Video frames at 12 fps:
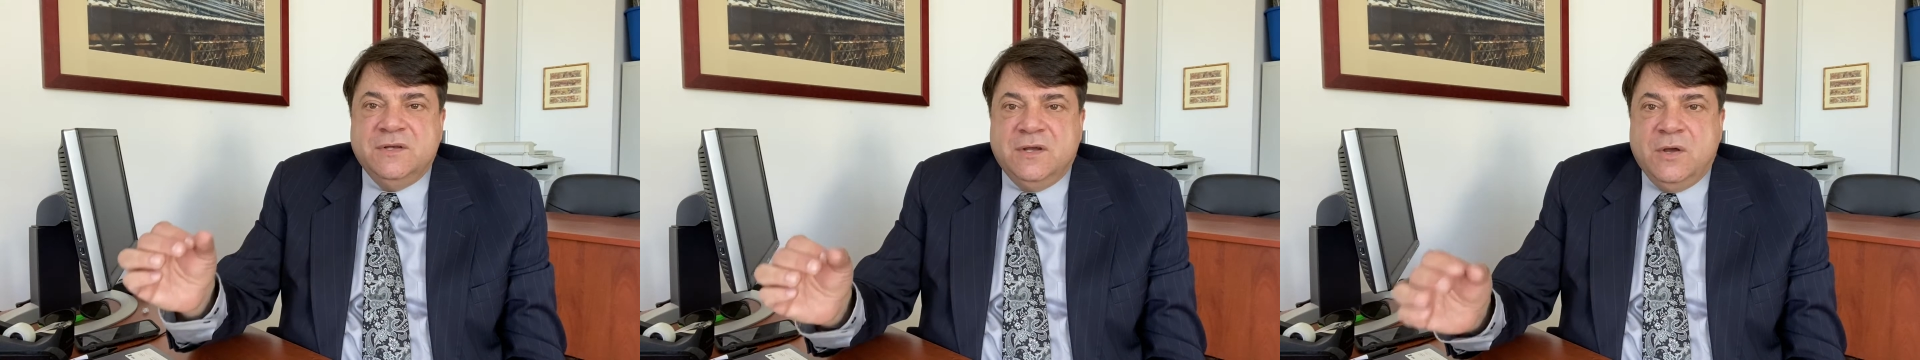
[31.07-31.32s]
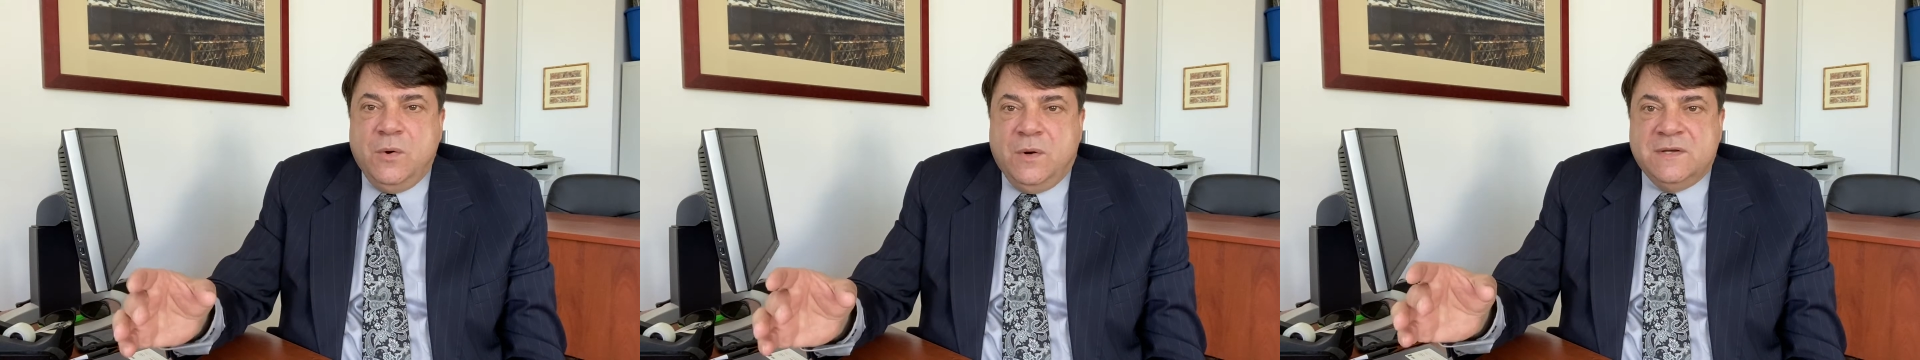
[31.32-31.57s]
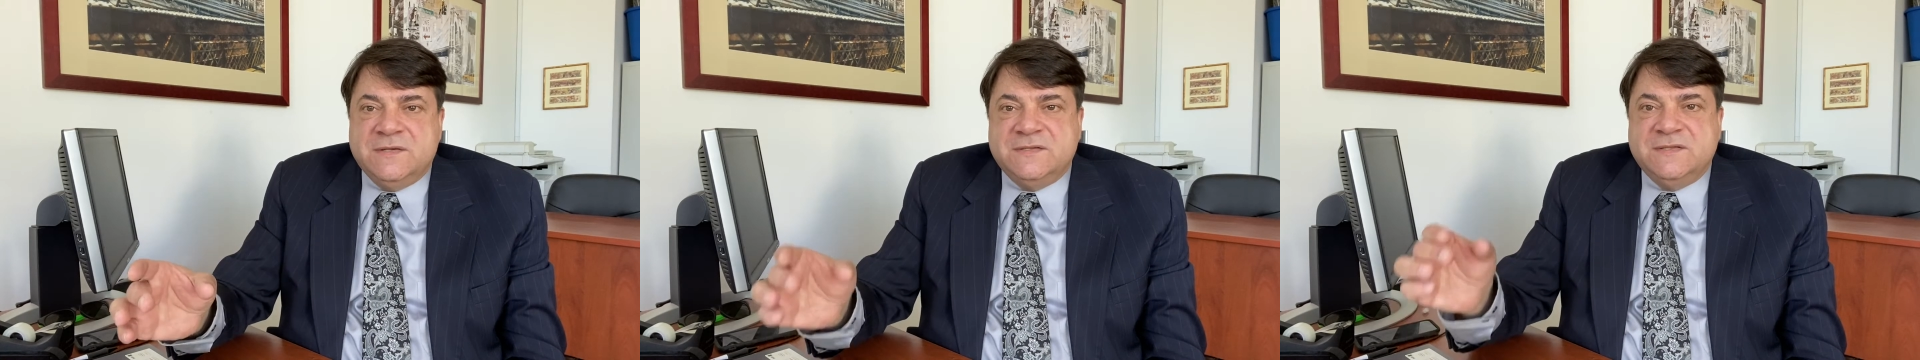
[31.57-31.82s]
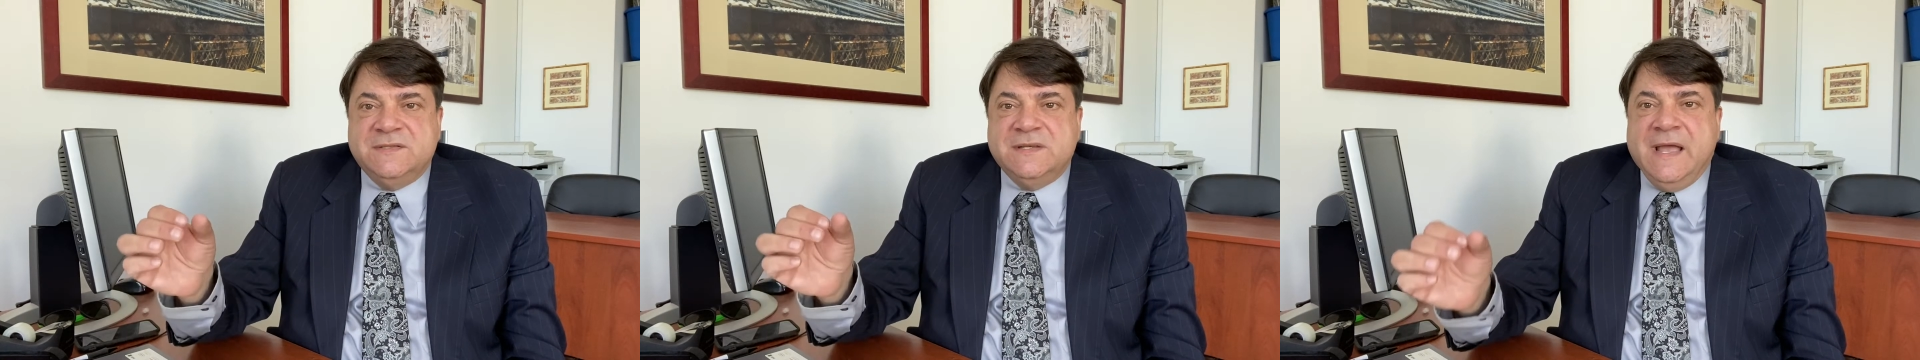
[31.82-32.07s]

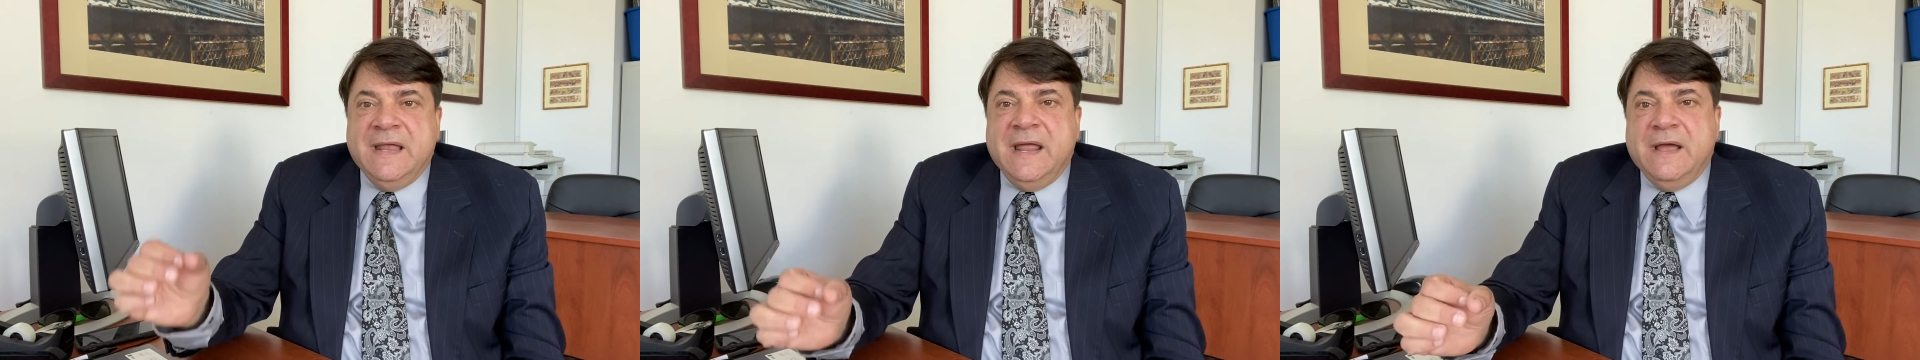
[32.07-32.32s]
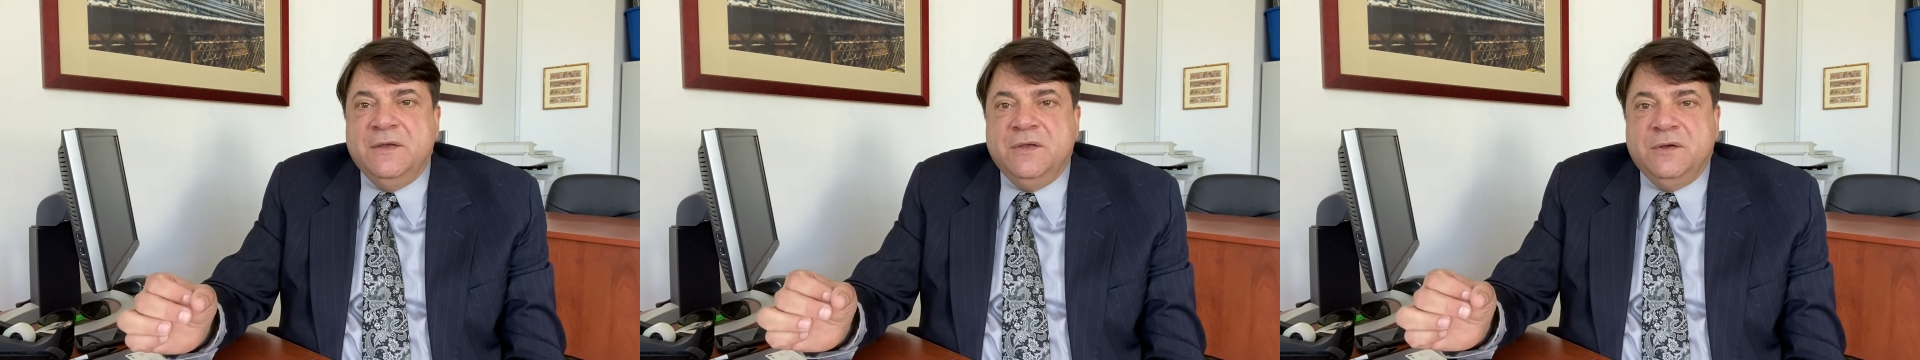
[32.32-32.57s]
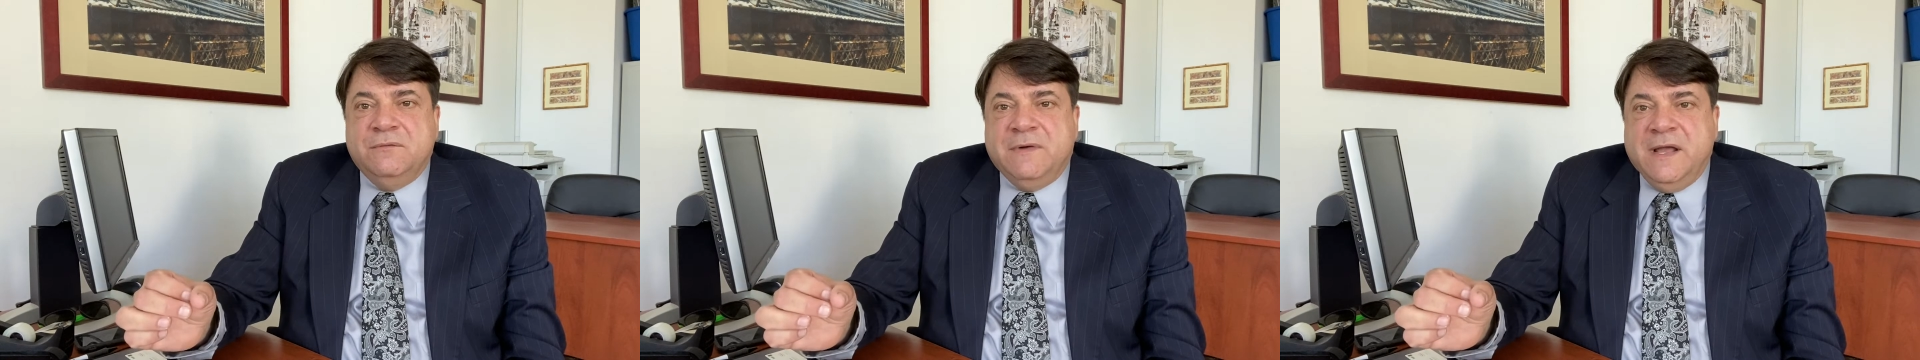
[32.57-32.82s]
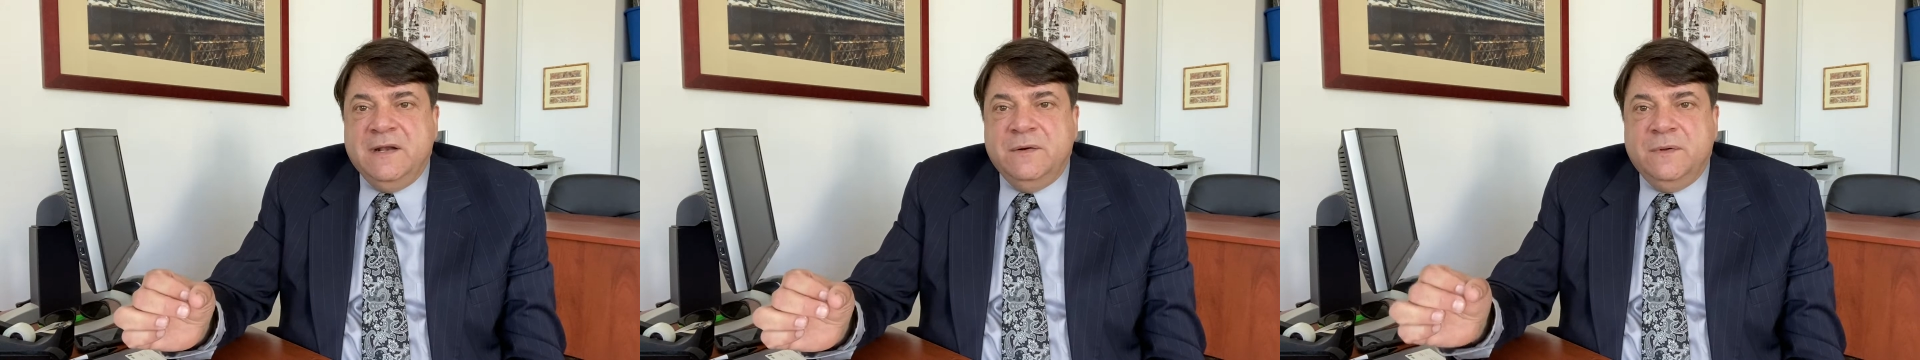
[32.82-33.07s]
costs and how you could write it